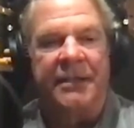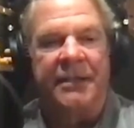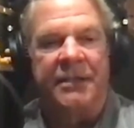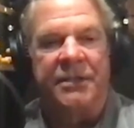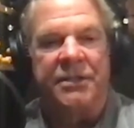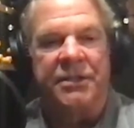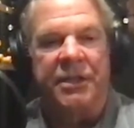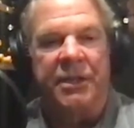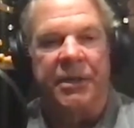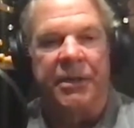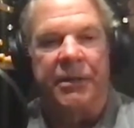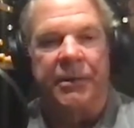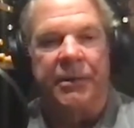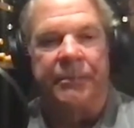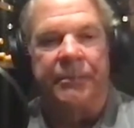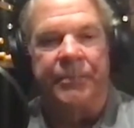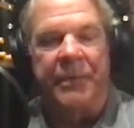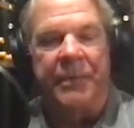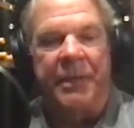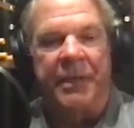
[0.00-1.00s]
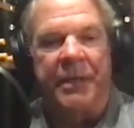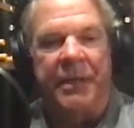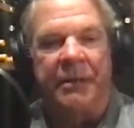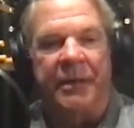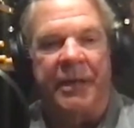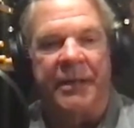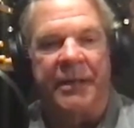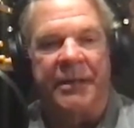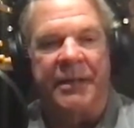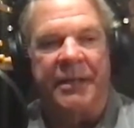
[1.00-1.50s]
So,
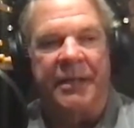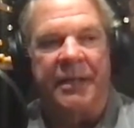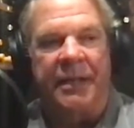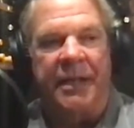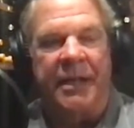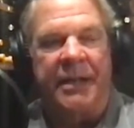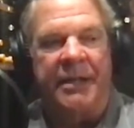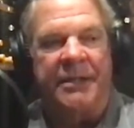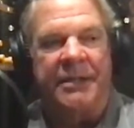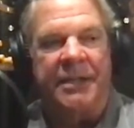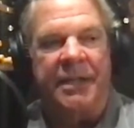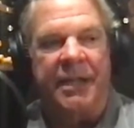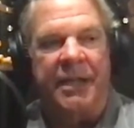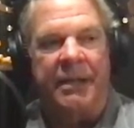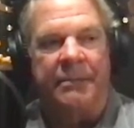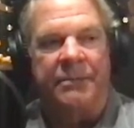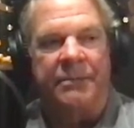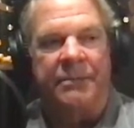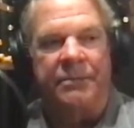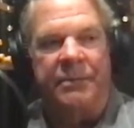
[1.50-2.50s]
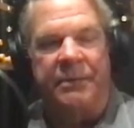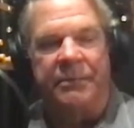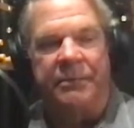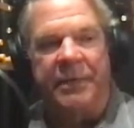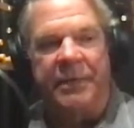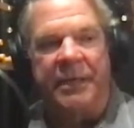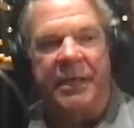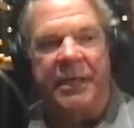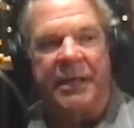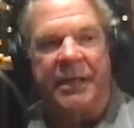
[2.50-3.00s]
I think a lot of times
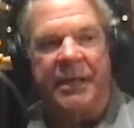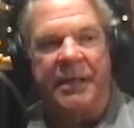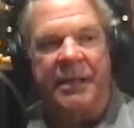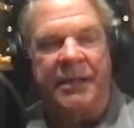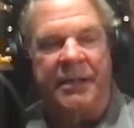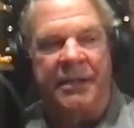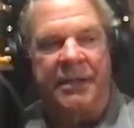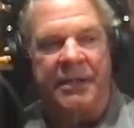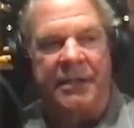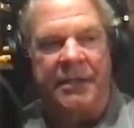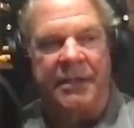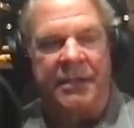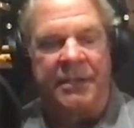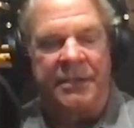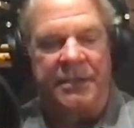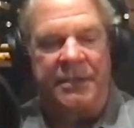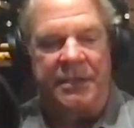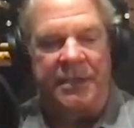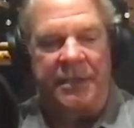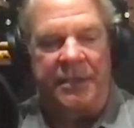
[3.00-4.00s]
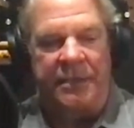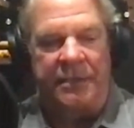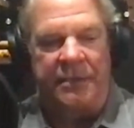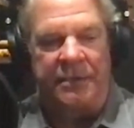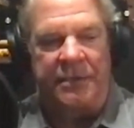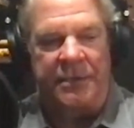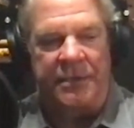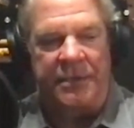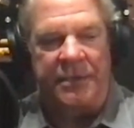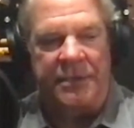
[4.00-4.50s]
we kind of get into this,
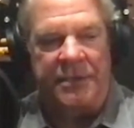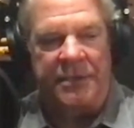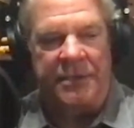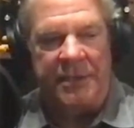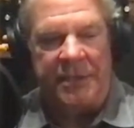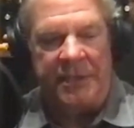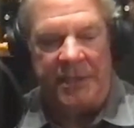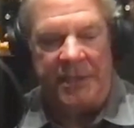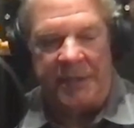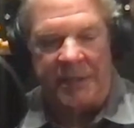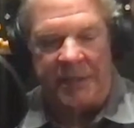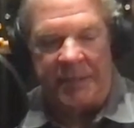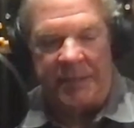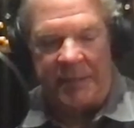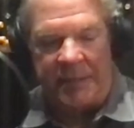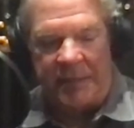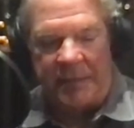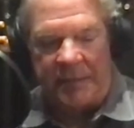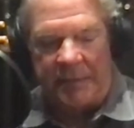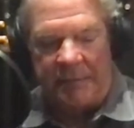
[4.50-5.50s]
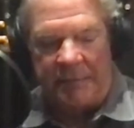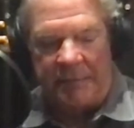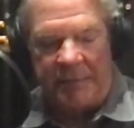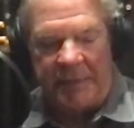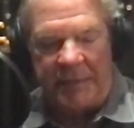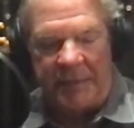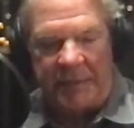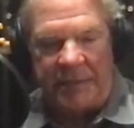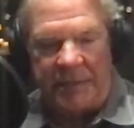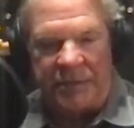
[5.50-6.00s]
succeed and
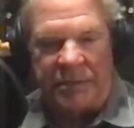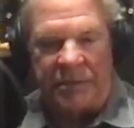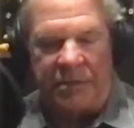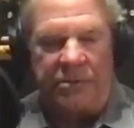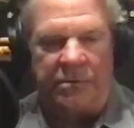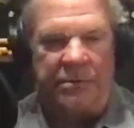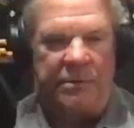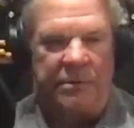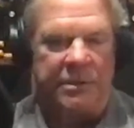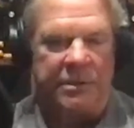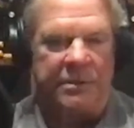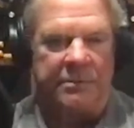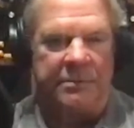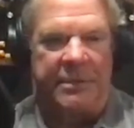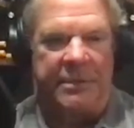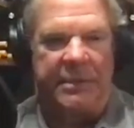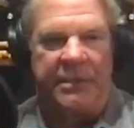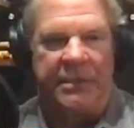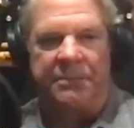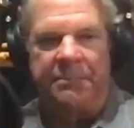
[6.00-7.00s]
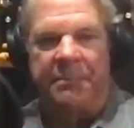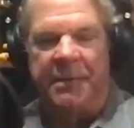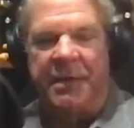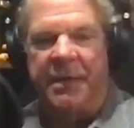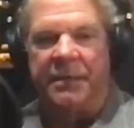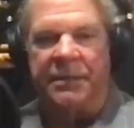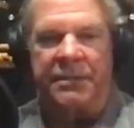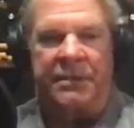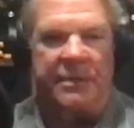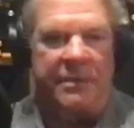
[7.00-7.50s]
meet these goals and meet these
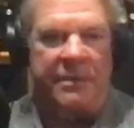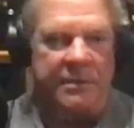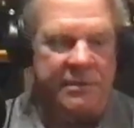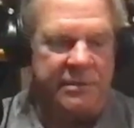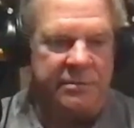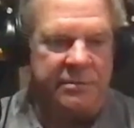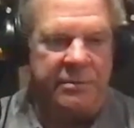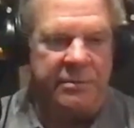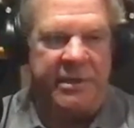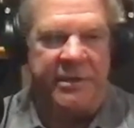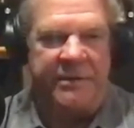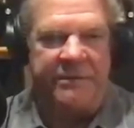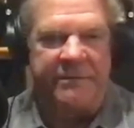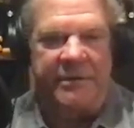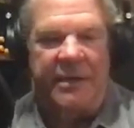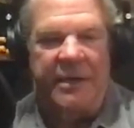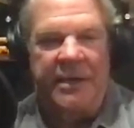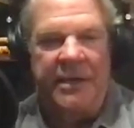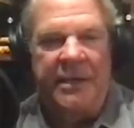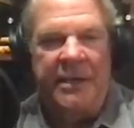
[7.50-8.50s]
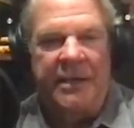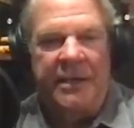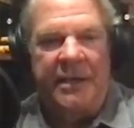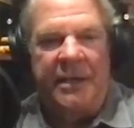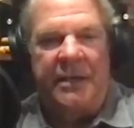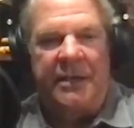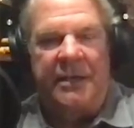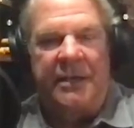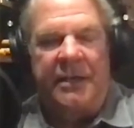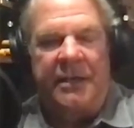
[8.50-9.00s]
milestones and whatever.
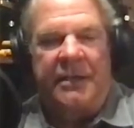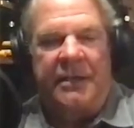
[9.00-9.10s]
And